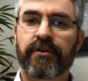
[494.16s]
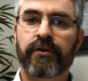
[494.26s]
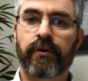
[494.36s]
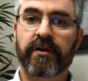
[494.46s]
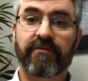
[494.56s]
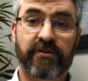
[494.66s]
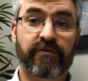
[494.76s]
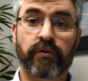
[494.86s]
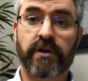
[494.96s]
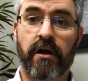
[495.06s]
So give us a
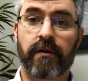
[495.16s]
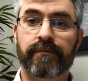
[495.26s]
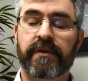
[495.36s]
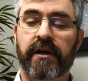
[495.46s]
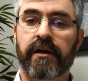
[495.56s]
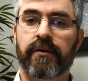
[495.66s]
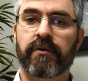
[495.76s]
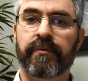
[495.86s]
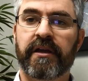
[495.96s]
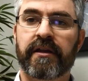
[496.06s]
phone call,
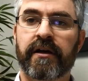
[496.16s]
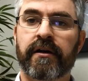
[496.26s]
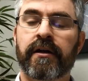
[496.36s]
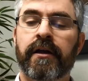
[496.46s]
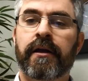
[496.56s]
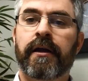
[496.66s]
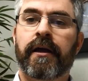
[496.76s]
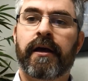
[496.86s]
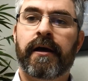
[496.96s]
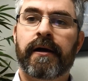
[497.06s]
we'll be there.
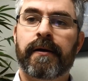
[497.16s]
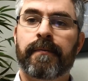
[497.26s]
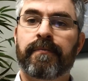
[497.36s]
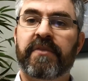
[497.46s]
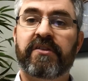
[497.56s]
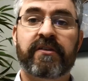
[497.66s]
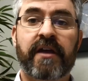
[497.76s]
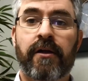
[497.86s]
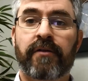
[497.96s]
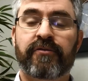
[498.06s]
This is
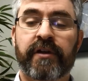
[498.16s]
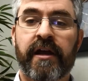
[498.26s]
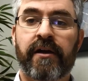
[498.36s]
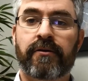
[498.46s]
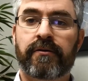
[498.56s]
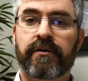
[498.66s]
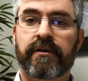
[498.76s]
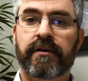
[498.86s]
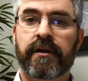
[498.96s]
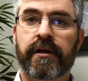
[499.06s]
all for now.
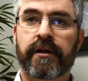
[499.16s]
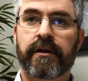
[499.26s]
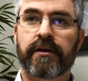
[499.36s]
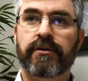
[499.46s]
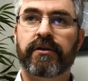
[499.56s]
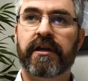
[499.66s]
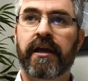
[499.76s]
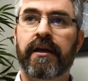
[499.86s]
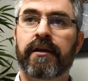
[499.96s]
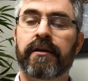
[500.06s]
You
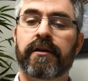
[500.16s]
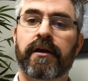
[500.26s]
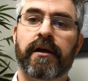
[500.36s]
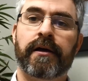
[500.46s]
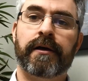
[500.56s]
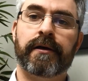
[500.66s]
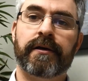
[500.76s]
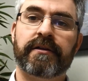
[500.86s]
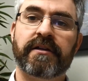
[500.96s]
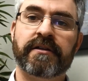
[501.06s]
can
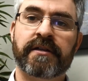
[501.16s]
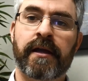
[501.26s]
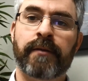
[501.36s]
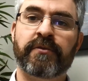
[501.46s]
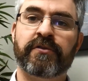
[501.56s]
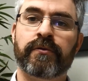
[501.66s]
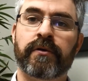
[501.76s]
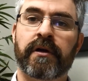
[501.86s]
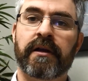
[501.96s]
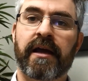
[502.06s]
take the time
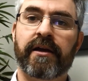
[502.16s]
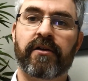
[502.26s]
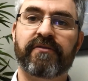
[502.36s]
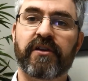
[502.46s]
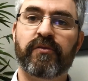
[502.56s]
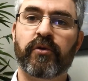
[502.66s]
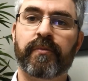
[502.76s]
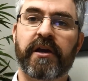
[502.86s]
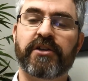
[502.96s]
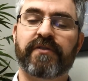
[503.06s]
to like our
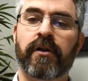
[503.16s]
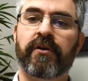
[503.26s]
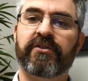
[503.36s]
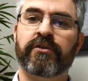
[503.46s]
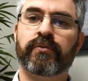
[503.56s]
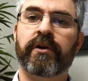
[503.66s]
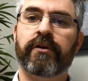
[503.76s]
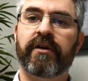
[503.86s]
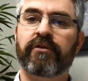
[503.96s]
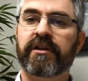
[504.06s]
Facebook page, follow us on
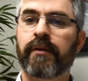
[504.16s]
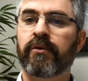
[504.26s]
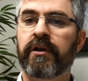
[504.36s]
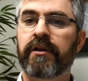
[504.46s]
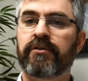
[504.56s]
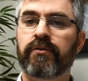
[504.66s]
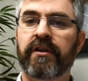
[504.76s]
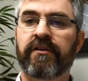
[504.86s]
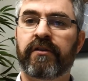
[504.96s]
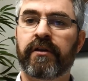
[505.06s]
Twitter. Every time we do
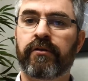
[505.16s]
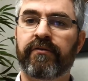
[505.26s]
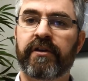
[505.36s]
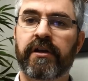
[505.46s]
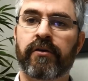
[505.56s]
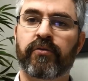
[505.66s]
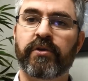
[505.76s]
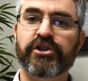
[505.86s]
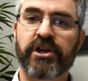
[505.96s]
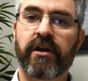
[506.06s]
these little videos,
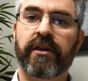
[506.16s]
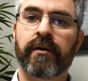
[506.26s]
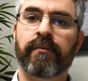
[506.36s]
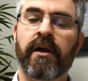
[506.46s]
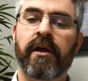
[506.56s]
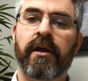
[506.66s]
we share them